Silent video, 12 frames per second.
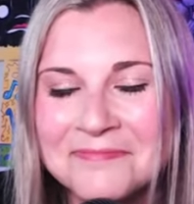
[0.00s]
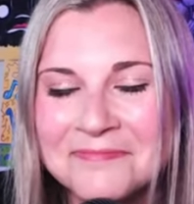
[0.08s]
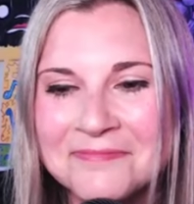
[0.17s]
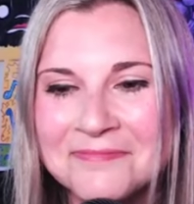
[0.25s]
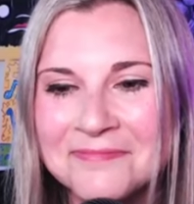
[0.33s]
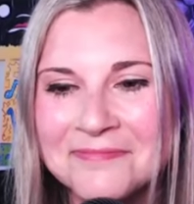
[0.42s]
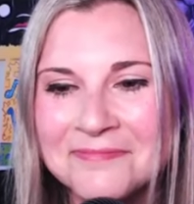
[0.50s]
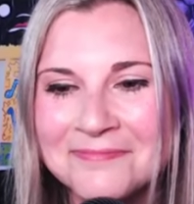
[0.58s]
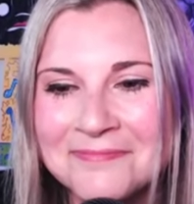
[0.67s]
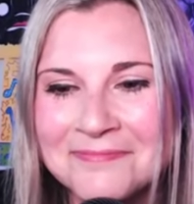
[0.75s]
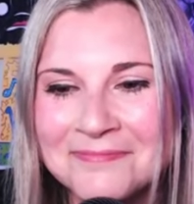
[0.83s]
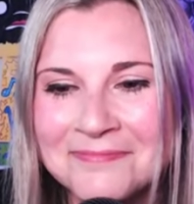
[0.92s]

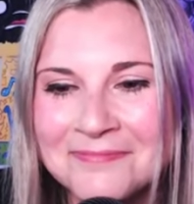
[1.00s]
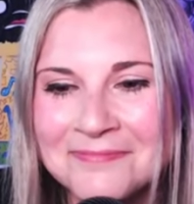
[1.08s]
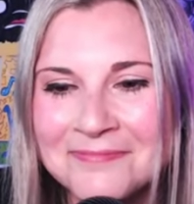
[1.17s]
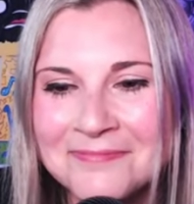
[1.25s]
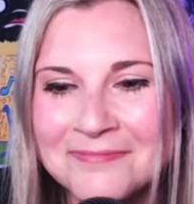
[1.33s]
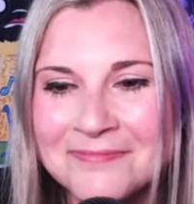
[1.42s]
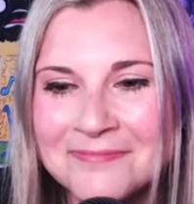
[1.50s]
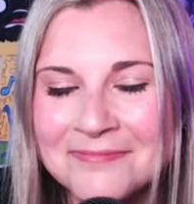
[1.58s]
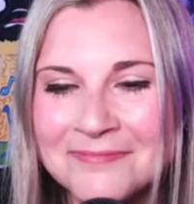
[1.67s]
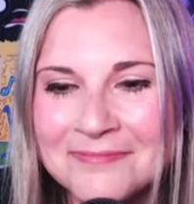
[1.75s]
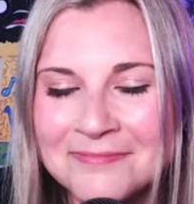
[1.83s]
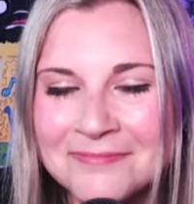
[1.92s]

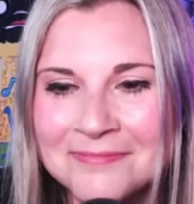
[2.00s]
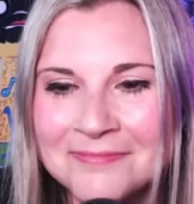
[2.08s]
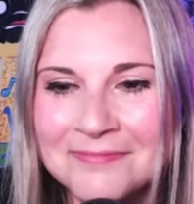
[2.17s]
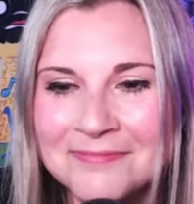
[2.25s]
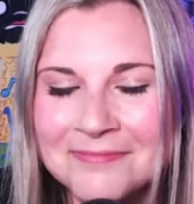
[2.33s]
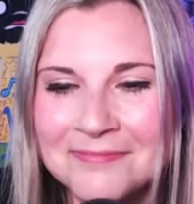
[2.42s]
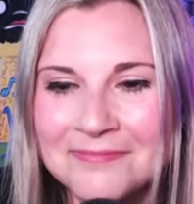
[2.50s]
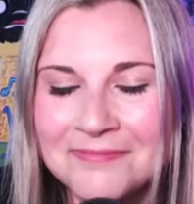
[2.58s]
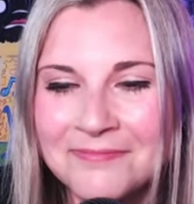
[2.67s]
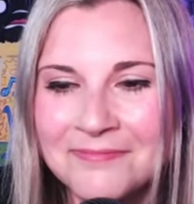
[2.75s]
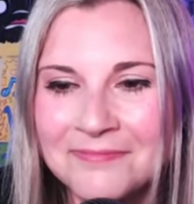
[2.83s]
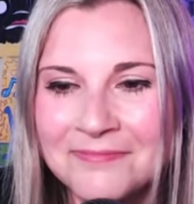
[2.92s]

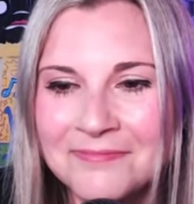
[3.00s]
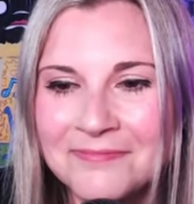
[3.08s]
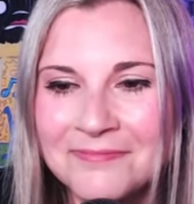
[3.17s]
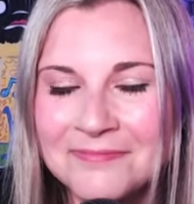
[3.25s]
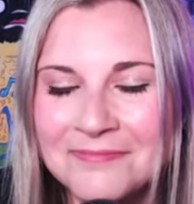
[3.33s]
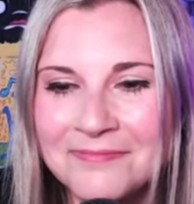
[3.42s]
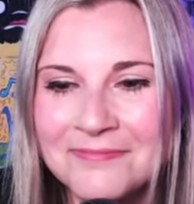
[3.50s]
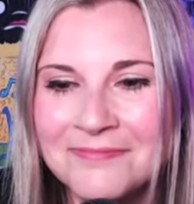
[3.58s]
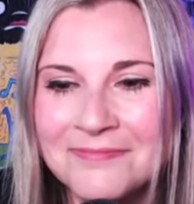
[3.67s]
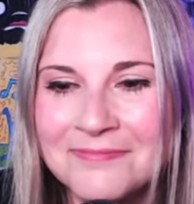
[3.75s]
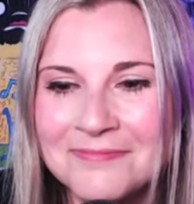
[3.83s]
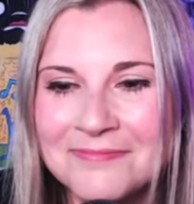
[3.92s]

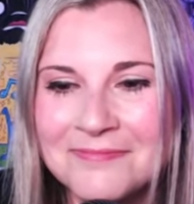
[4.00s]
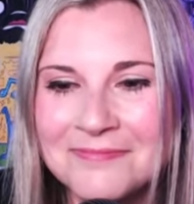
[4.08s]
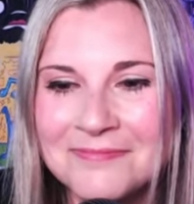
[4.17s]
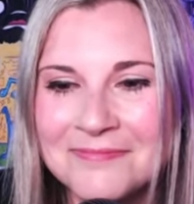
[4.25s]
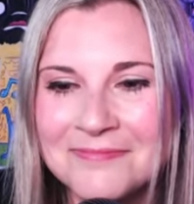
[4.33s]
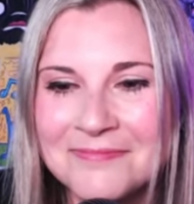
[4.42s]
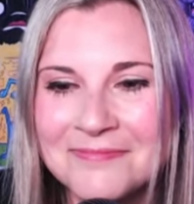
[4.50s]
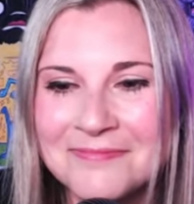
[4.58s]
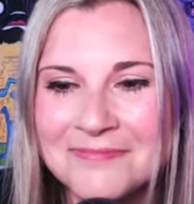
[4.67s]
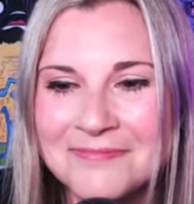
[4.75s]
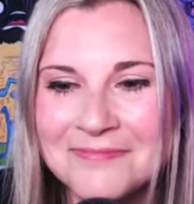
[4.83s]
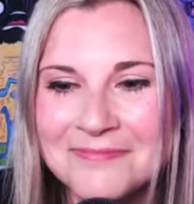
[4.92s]

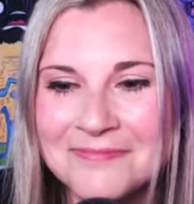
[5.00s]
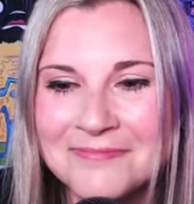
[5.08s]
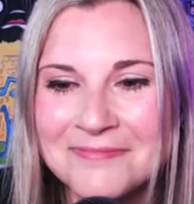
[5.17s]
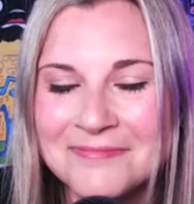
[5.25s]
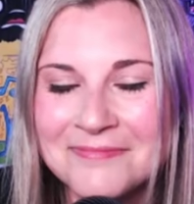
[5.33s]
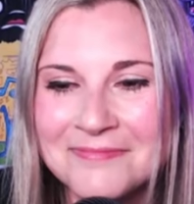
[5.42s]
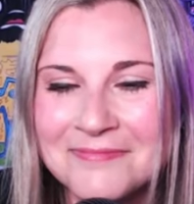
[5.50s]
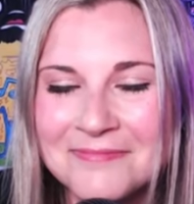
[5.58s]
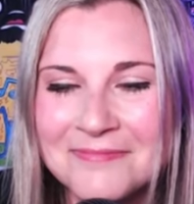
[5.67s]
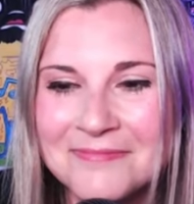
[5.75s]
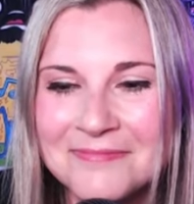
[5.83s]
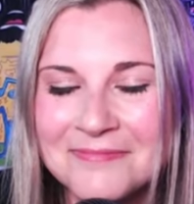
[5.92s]

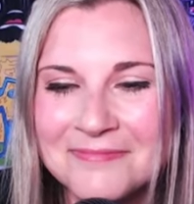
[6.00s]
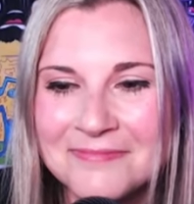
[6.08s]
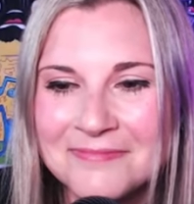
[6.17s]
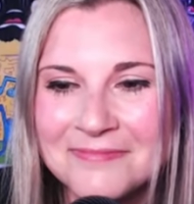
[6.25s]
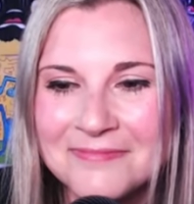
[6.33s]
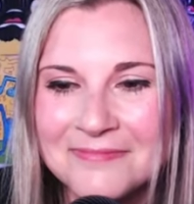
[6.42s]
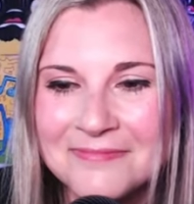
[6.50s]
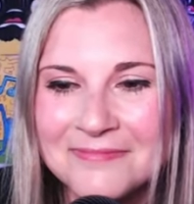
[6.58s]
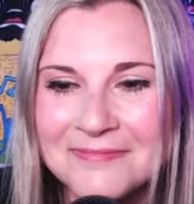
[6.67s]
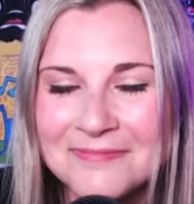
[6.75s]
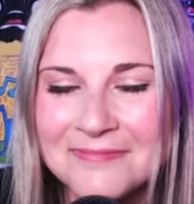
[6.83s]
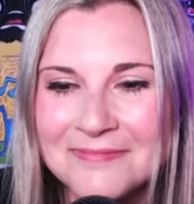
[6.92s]

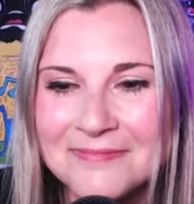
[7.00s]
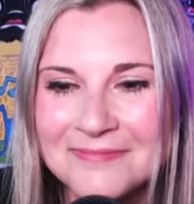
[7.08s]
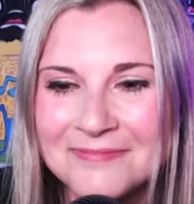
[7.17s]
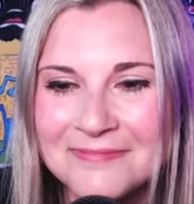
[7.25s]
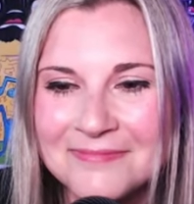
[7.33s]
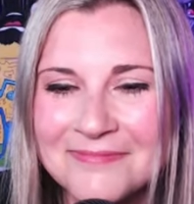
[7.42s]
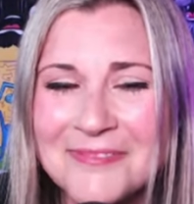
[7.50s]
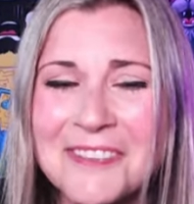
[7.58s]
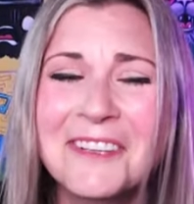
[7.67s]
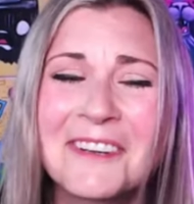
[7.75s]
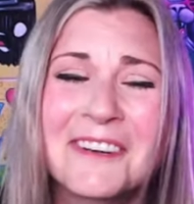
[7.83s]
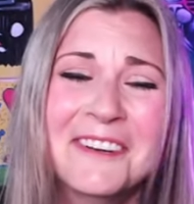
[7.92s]
The person shown says nothing.